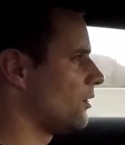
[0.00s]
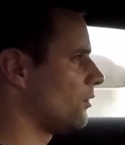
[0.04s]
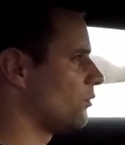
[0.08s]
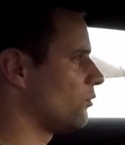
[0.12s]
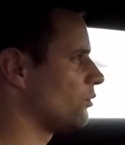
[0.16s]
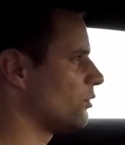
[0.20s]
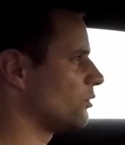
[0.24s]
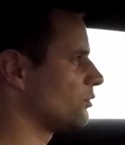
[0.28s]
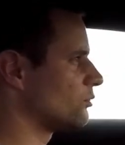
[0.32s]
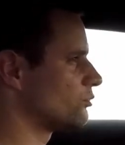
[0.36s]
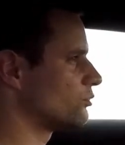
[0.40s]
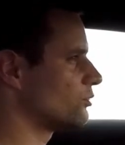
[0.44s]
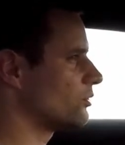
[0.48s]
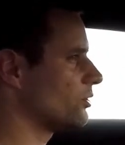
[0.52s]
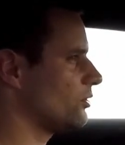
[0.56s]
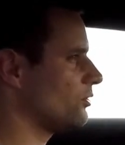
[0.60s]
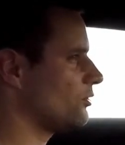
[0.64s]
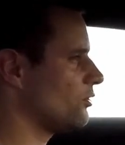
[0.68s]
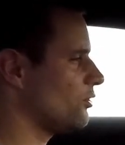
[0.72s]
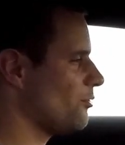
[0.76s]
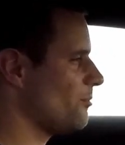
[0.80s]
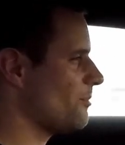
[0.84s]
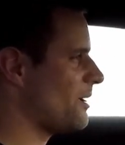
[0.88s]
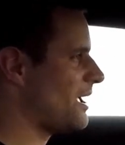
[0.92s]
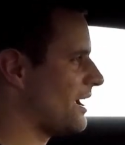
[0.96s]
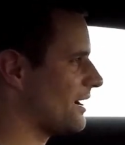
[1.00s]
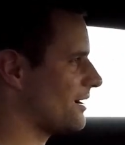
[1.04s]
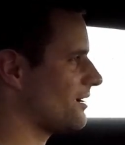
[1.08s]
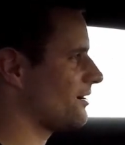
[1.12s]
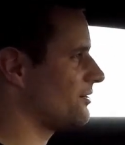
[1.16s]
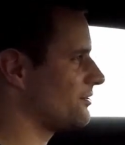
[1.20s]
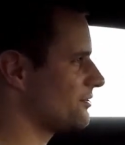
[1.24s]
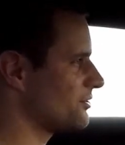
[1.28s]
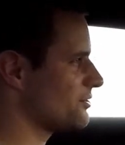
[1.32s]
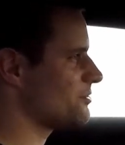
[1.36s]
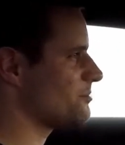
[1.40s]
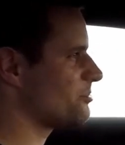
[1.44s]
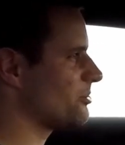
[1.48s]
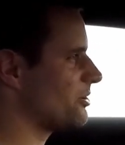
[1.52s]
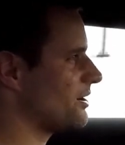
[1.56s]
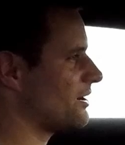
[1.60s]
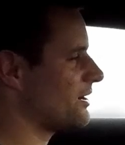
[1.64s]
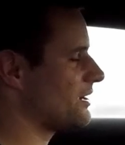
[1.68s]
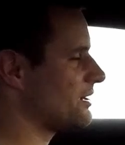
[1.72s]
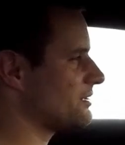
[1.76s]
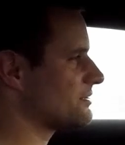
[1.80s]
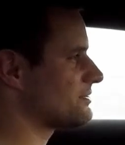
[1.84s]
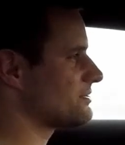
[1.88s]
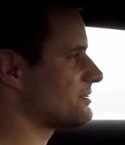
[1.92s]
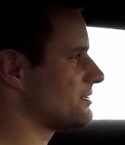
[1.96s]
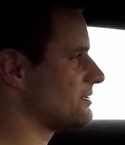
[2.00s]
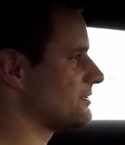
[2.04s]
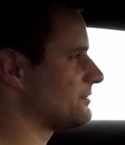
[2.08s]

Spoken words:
We'll roll back onto the brakes